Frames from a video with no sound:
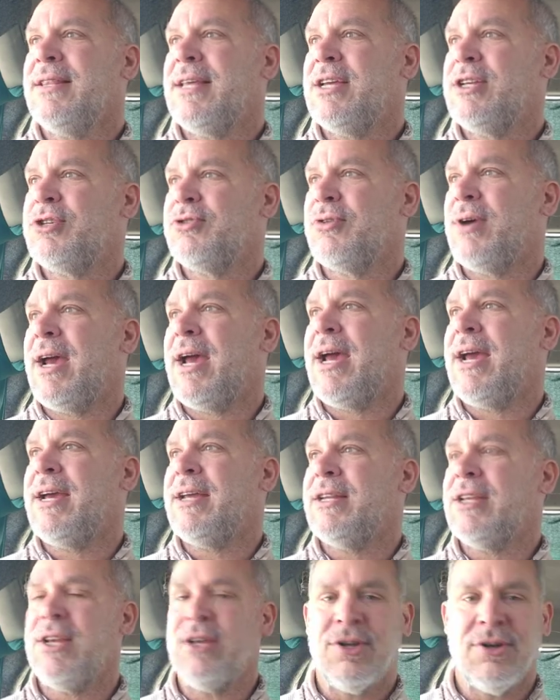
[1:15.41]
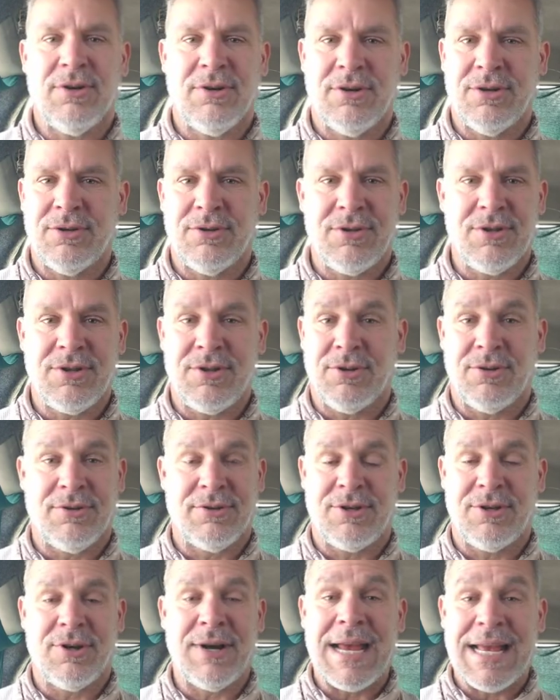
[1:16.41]
they drain
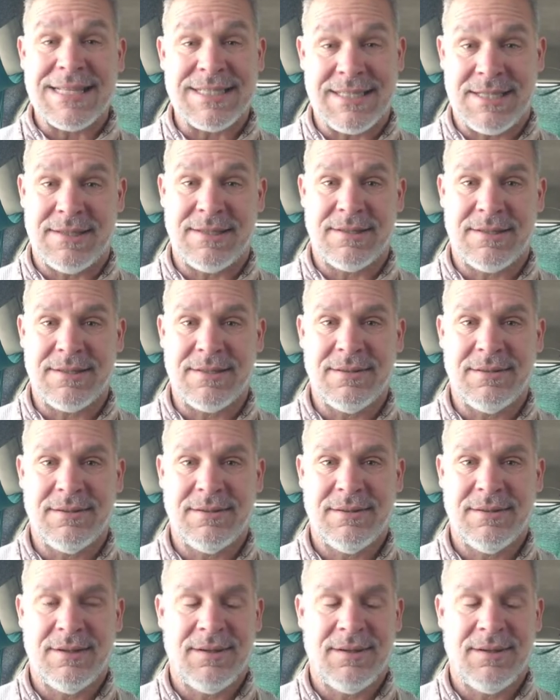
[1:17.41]
your essence,